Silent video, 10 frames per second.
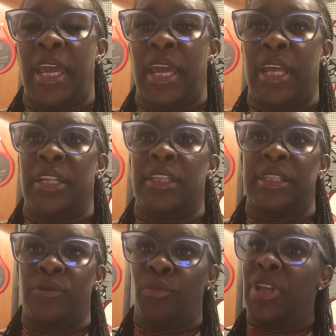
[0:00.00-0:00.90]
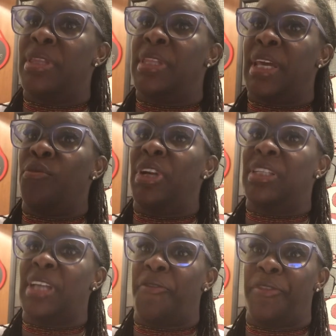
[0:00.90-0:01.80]
And when then when
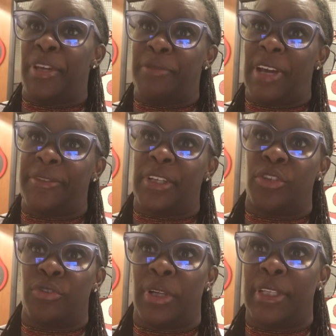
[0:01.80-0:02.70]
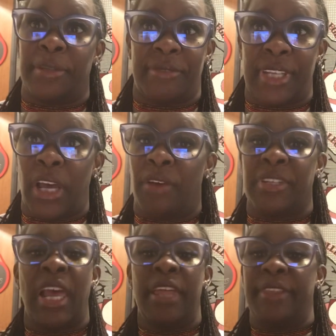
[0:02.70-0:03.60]
it's time for them to have to control it themselves,
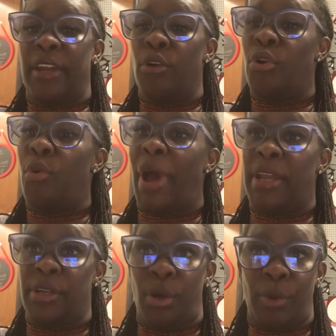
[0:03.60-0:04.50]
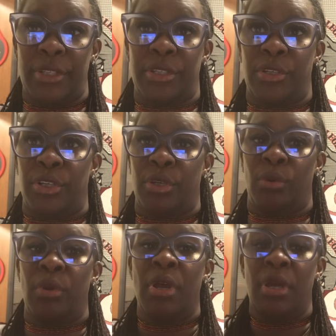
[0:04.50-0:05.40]
they don't quite know what to do.